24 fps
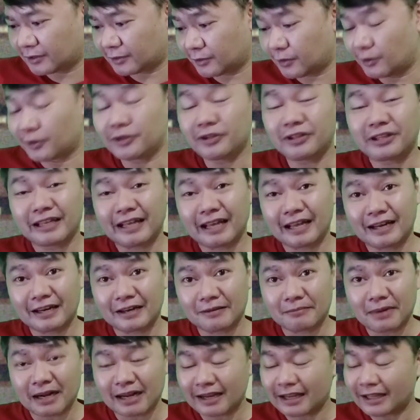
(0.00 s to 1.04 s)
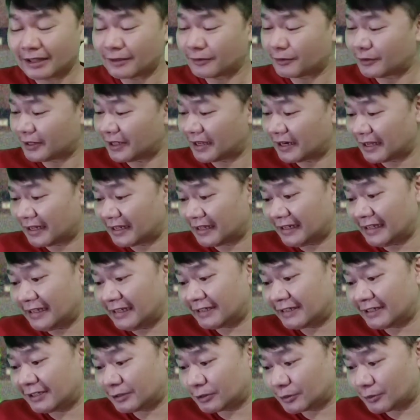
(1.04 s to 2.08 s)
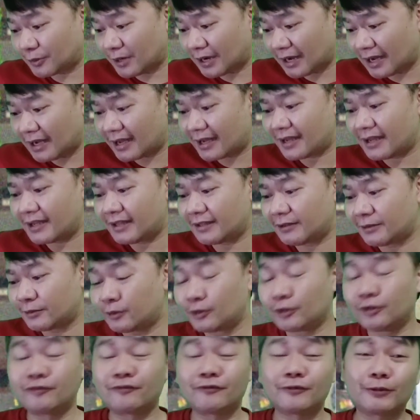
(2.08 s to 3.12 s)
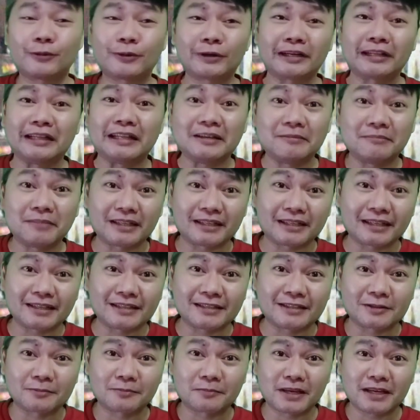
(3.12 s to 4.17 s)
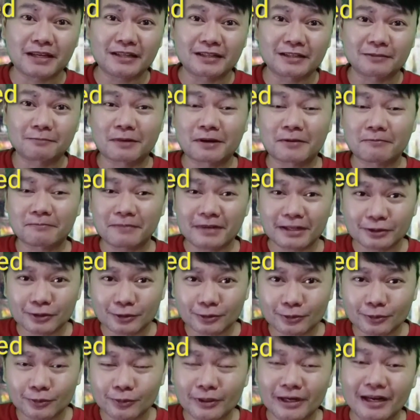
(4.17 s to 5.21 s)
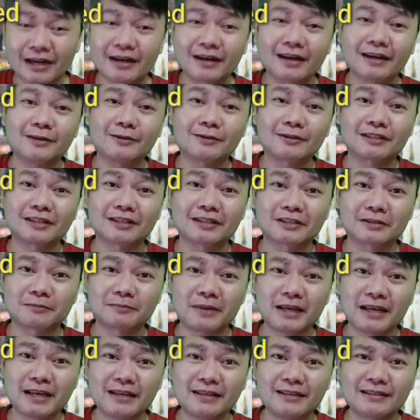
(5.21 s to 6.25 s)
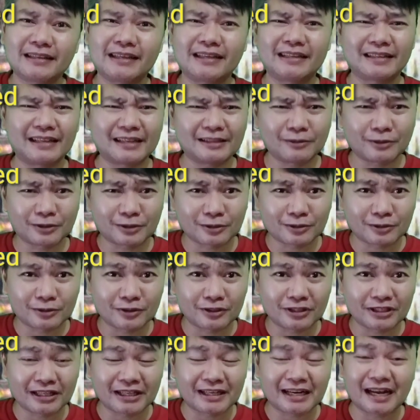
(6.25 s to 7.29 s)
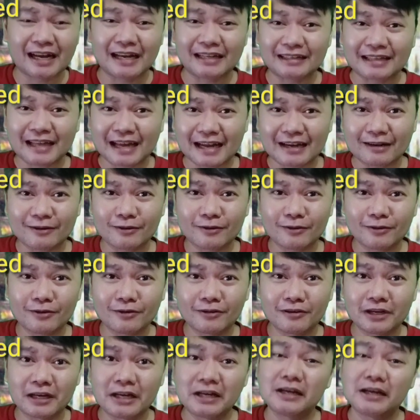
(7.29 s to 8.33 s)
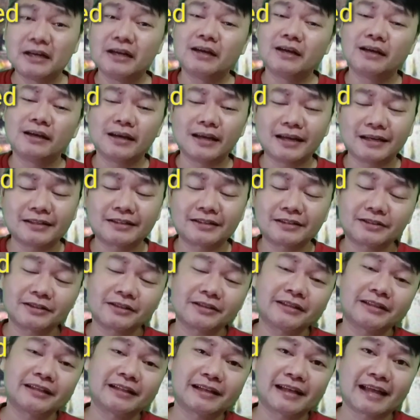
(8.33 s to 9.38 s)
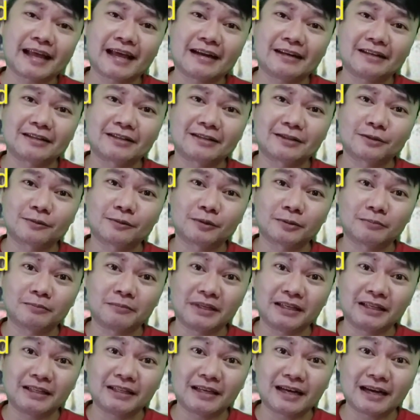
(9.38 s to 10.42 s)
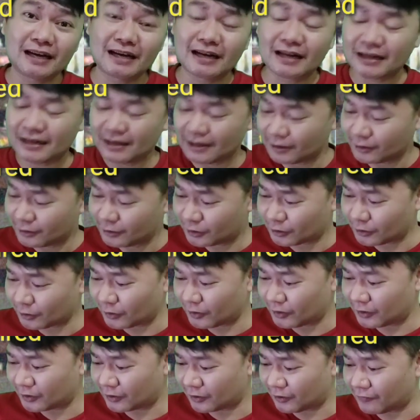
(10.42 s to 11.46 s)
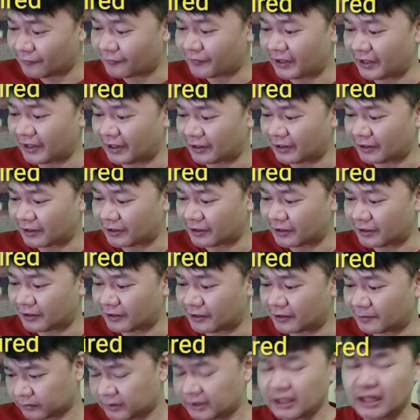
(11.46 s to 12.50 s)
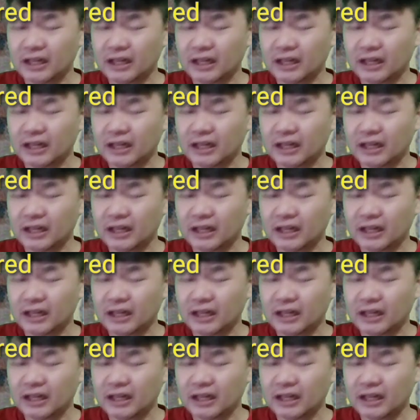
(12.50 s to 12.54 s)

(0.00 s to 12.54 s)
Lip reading: So, yun nga, nabanggit ko na rin, easy to hide, good for limited space. Pag medyo kulang kayo sa space and then gusto nyo siyang nakatago, external canister would be the choice of filter.